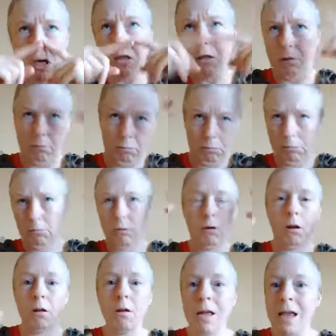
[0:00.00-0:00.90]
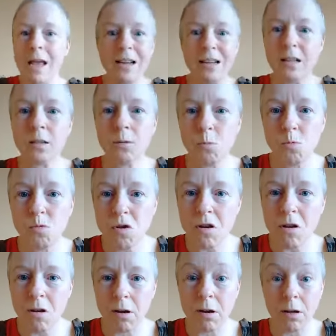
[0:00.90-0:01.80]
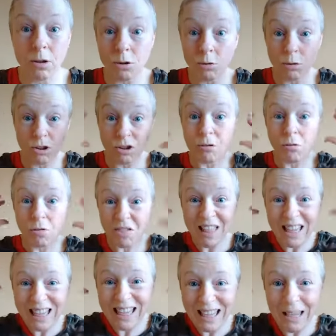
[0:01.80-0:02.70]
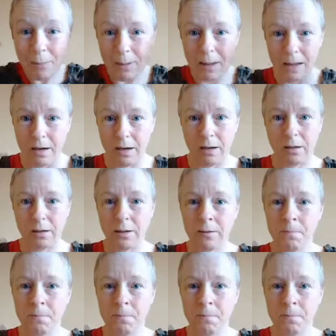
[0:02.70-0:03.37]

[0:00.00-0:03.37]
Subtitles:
and, you know, it doesn't work because you're still thinking about it.